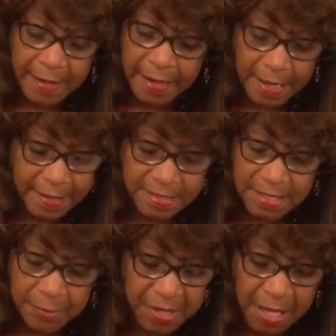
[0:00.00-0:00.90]
Again, like I
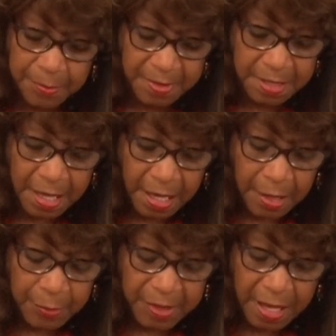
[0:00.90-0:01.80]
said, we can't be,
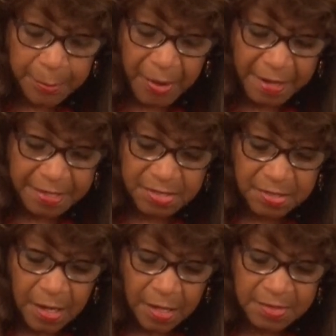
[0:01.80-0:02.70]
we can't
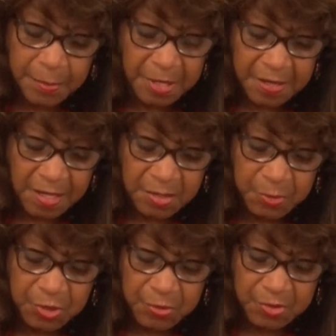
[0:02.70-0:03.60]
practice uh, some of the things
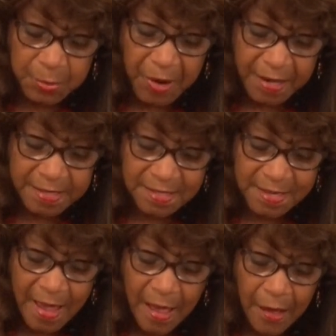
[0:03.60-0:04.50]
we choose to practice
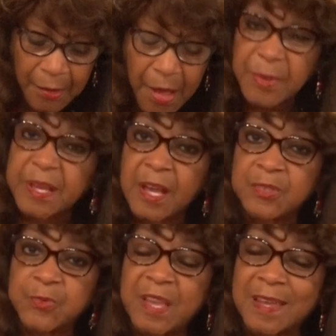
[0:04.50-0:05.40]
now
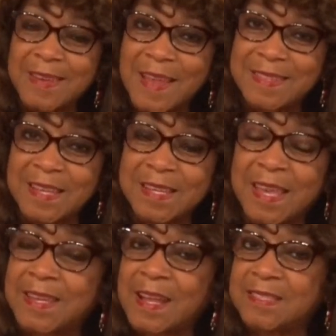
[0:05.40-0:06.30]
because we cannot
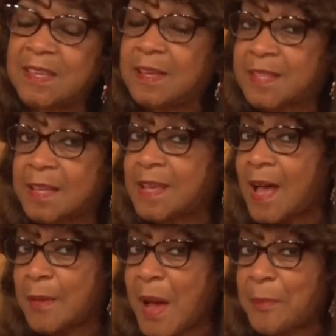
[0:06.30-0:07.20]
dedicate ourselves, our
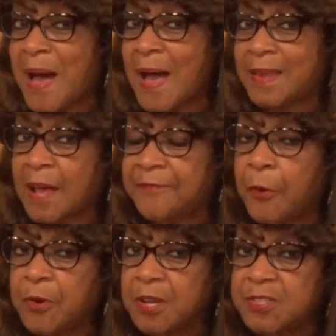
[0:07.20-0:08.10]
time, our mind, our
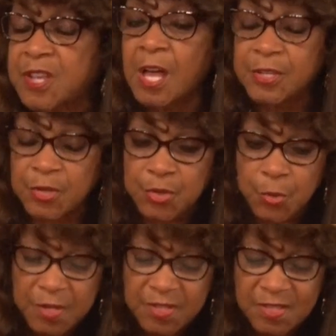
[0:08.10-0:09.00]
focus to
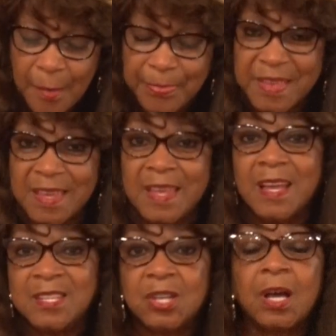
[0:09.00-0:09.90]
doing something
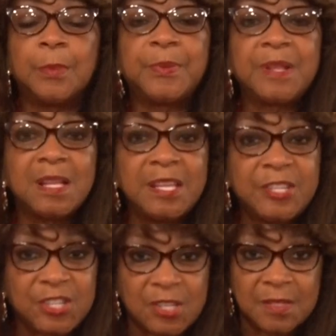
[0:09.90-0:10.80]
to
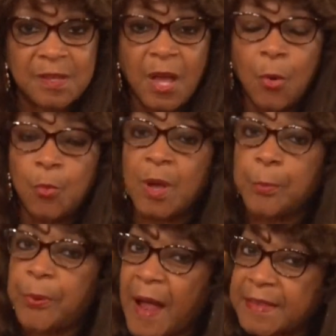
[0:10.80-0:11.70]
completion. We'll
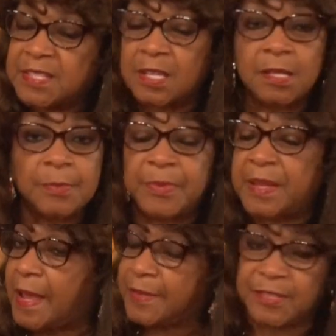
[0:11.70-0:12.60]
practice a little
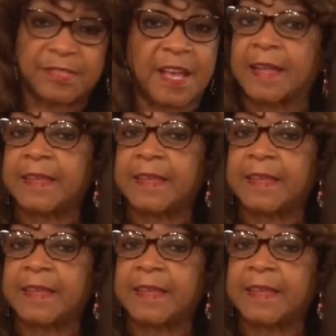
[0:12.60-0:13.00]
bit, exercise.